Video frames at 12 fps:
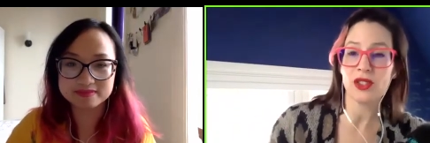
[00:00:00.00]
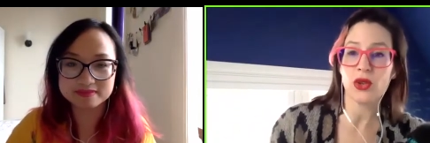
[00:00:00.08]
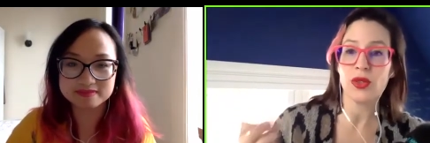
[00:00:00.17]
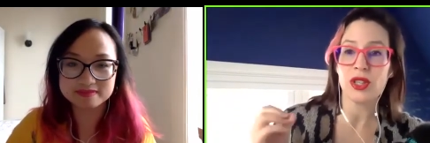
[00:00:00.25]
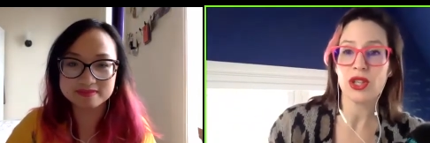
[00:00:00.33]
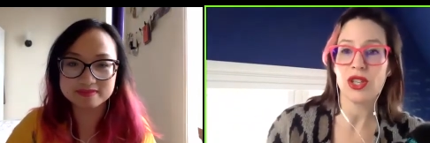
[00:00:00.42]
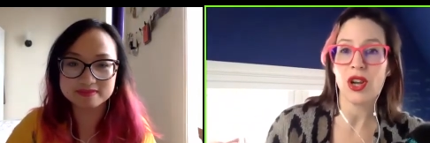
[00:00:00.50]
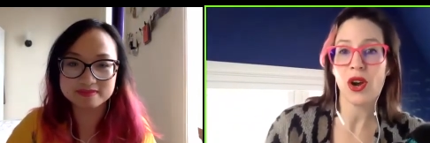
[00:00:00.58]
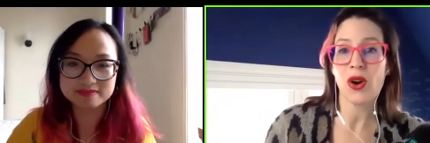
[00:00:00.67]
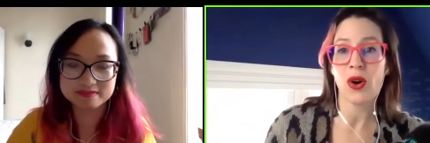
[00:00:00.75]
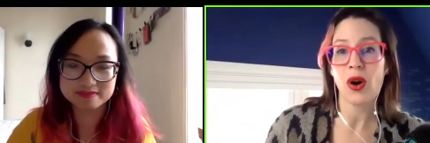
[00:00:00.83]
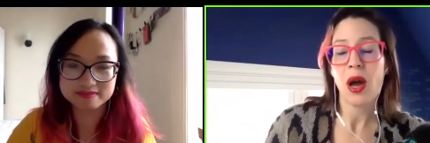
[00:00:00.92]
Speaker 1: do this
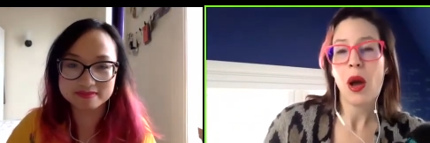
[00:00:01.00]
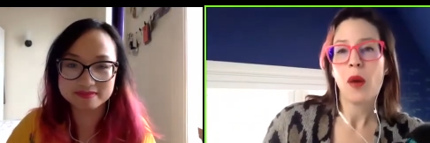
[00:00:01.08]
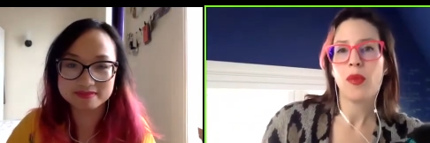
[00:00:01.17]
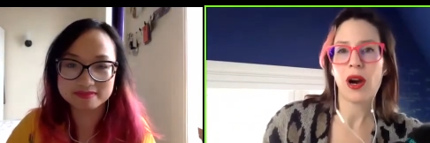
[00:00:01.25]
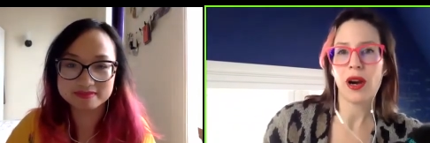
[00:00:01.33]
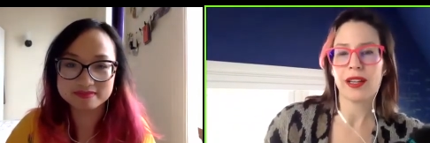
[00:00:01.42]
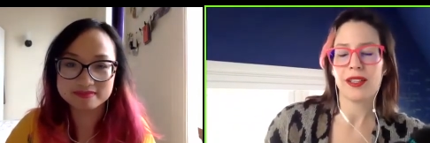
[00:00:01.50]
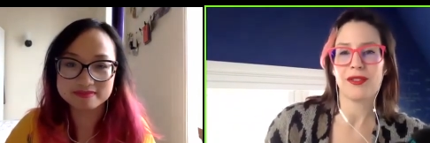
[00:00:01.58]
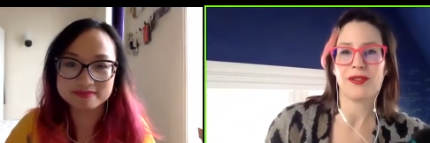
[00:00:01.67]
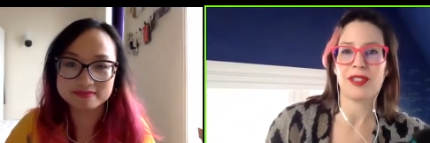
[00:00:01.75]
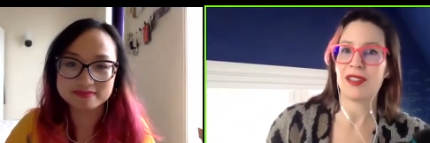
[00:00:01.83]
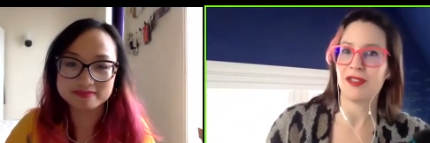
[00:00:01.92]
show. Part
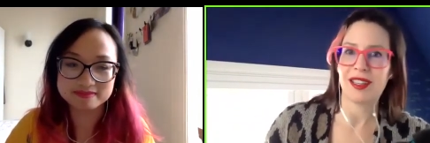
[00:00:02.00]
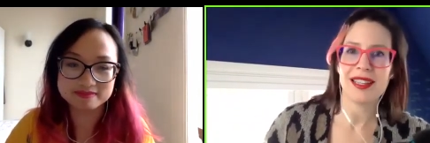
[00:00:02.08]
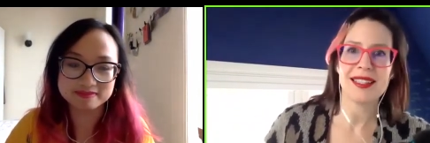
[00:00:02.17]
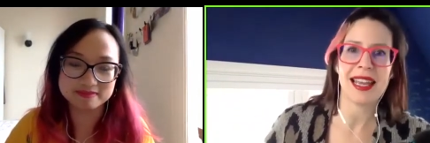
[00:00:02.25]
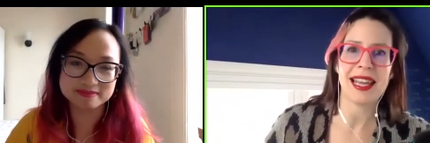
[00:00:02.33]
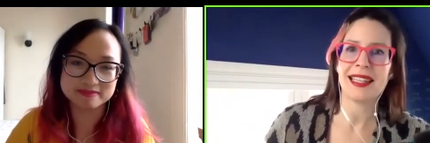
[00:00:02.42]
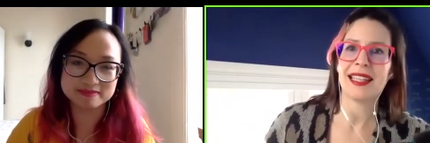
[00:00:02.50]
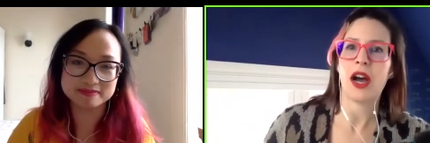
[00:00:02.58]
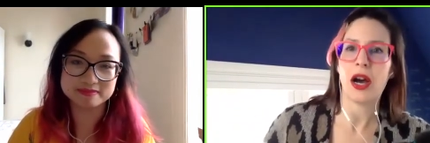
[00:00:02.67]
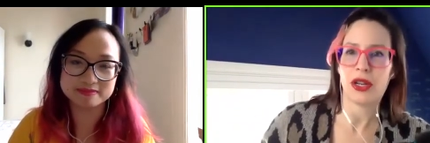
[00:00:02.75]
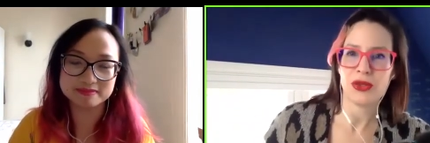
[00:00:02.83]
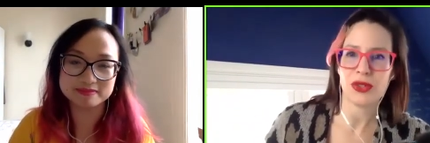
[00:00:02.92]
of if it is eighty, one
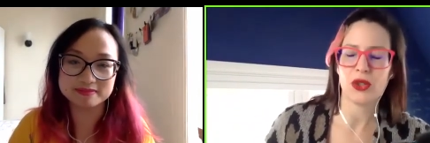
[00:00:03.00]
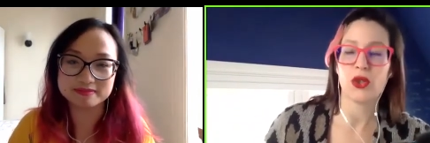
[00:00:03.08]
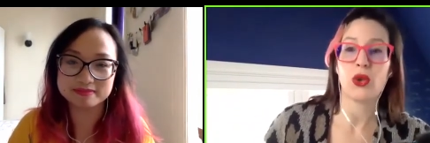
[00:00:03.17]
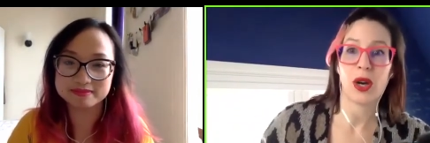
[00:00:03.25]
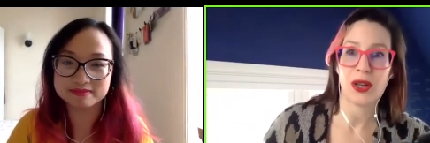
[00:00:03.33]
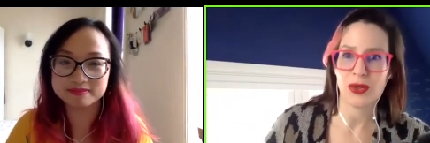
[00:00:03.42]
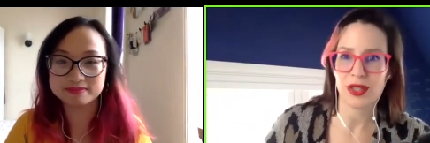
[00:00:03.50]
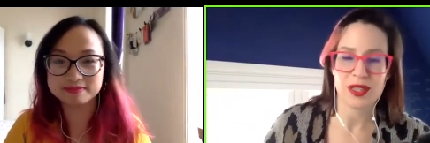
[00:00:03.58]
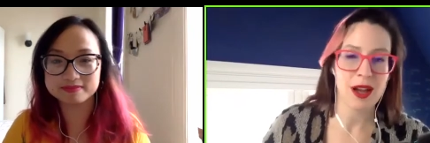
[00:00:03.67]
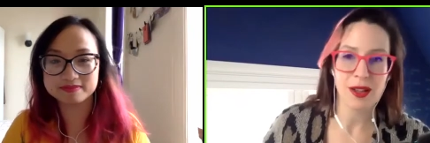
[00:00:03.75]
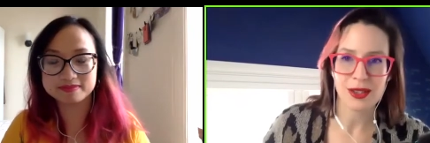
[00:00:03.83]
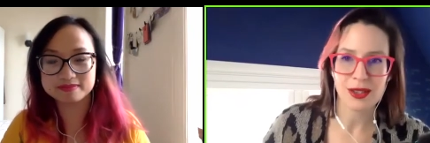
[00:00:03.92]
hundred, two hundred
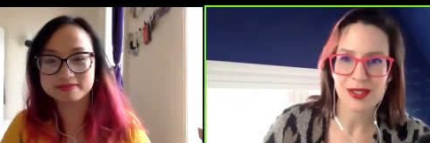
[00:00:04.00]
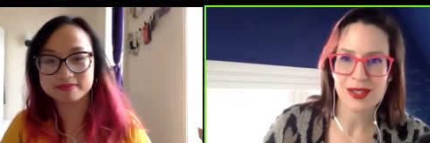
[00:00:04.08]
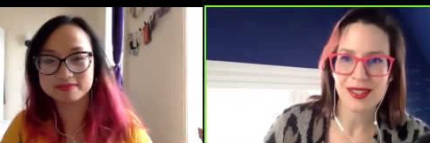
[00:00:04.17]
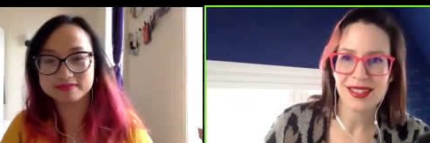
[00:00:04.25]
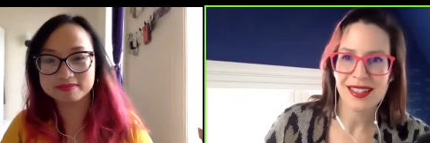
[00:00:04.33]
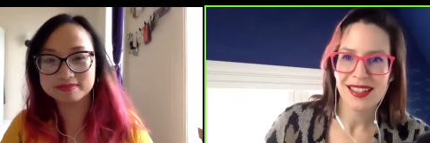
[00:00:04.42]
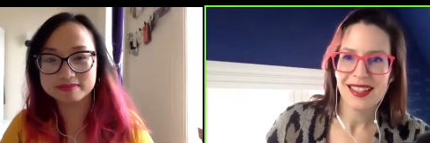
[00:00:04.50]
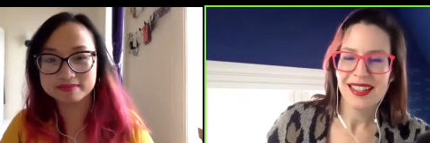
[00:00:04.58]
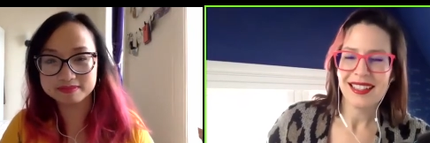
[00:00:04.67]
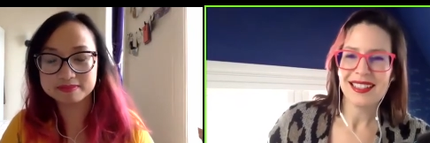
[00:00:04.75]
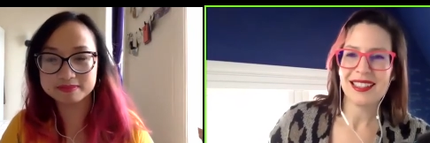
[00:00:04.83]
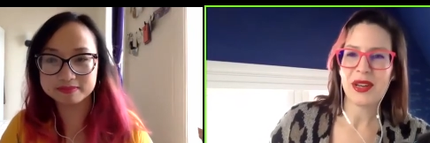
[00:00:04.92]
dollars,
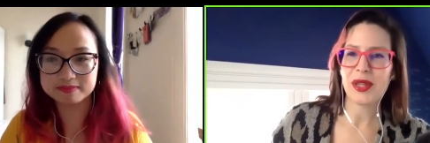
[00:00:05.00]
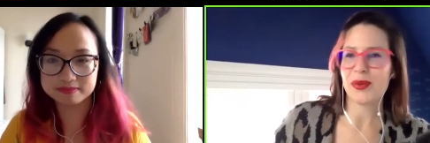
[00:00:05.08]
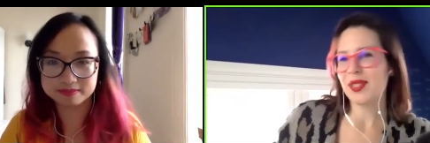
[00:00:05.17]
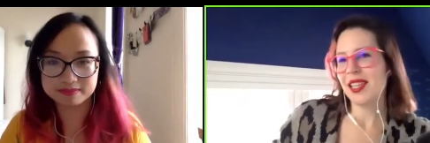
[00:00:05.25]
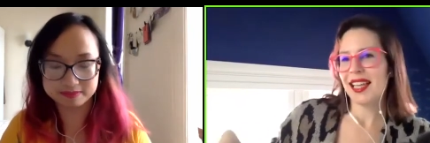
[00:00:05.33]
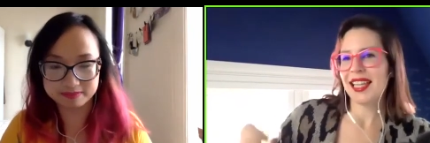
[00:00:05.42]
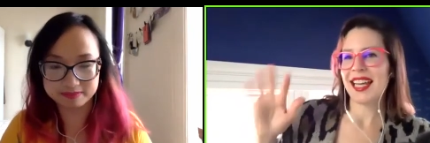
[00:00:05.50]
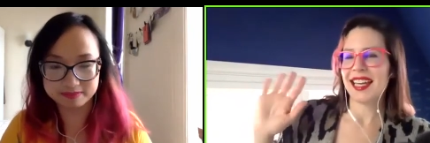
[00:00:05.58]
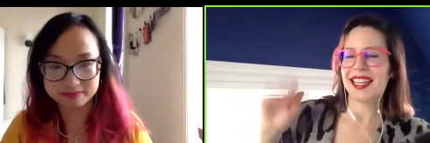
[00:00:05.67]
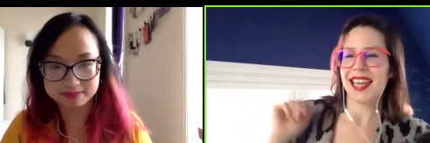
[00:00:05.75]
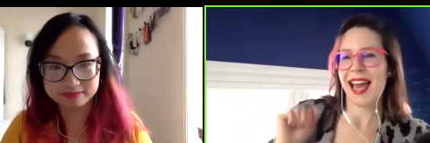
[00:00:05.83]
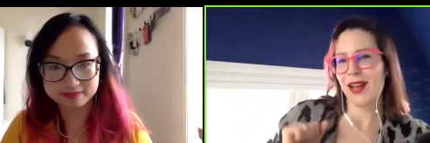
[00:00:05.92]
you know, there was that like
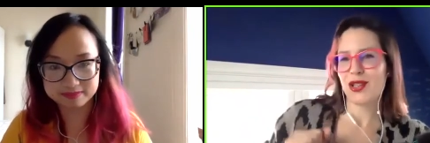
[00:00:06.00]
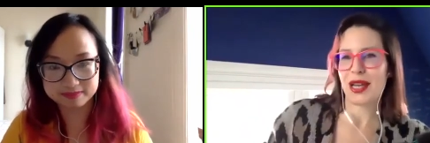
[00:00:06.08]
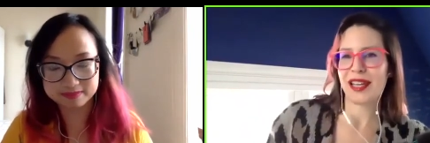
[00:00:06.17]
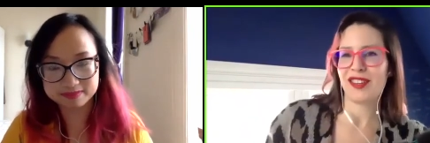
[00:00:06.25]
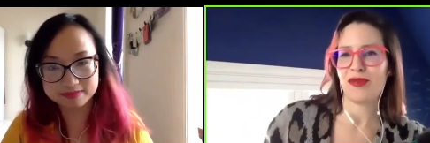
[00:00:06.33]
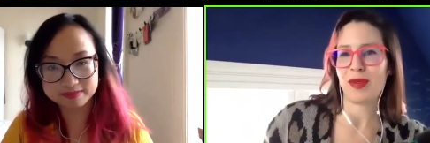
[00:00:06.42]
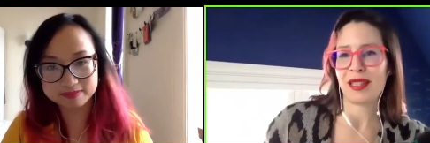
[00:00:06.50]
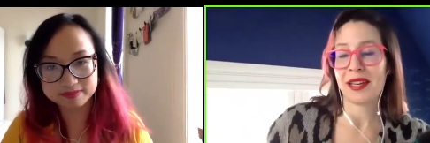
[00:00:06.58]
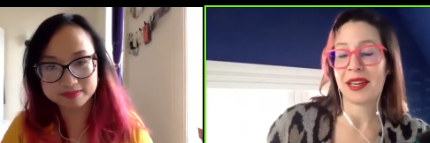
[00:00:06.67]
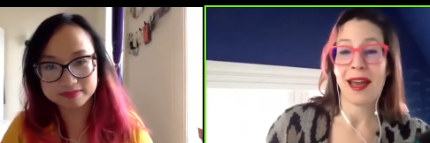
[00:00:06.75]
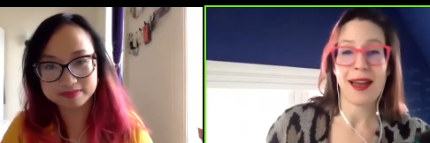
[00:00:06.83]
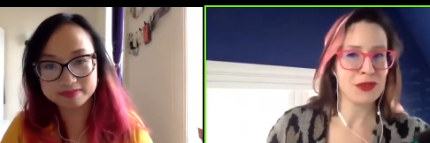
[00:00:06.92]
cachet of being
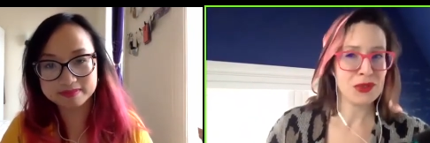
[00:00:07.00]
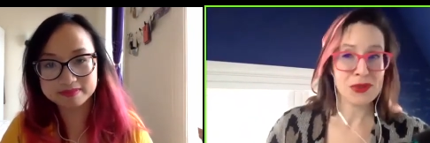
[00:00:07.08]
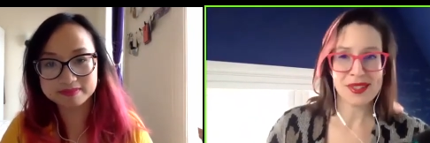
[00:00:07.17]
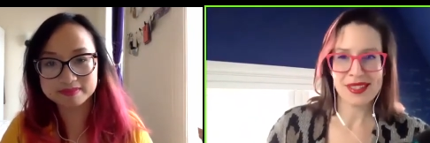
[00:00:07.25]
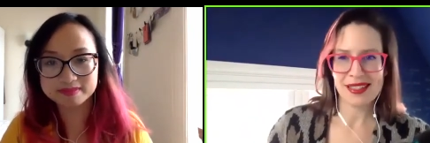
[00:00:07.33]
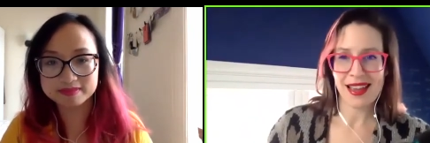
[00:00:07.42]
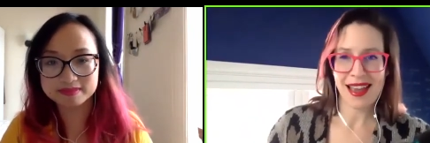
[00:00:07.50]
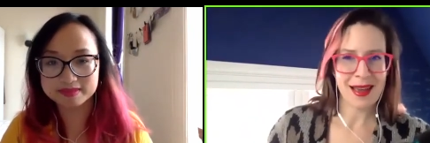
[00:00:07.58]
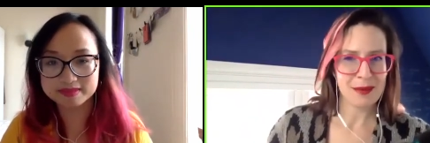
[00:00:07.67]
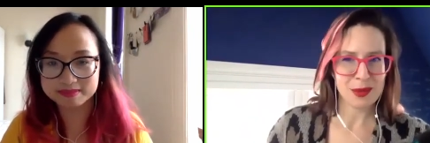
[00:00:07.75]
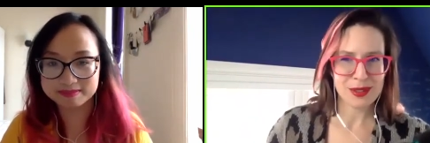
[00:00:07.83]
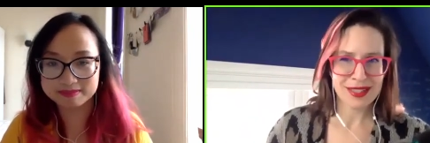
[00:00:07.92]
like, have you seen
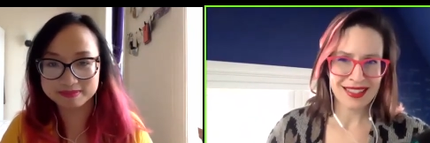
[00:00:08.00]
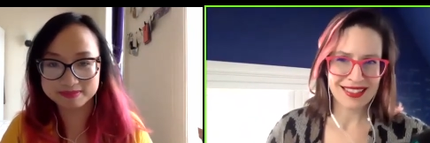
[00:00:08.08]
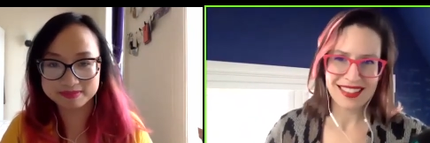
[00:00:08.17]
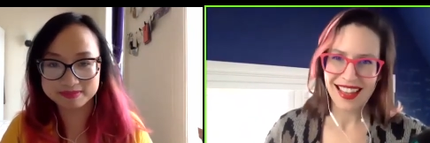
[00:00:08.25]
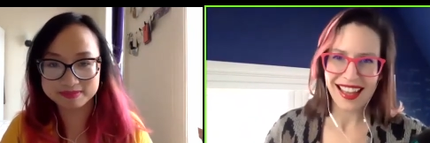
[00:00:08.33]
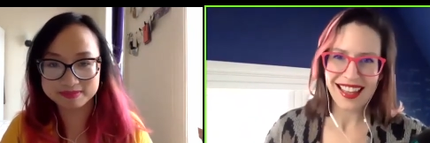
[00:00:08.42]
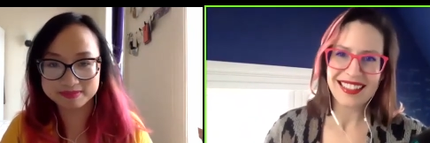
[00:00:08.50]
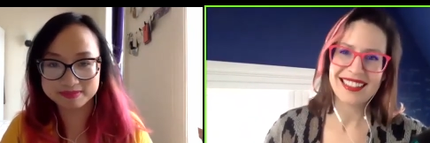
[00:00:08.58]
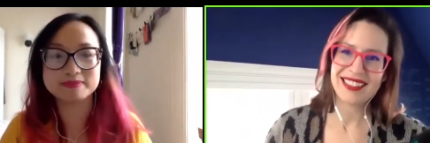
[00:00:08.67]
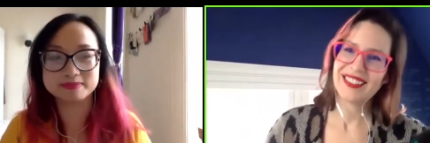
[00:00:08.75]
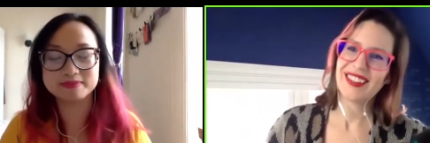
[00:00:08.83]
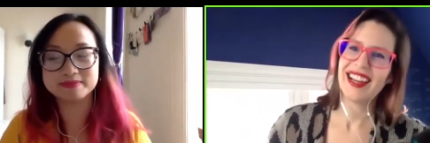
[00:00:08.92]
Hamilton yet? And you,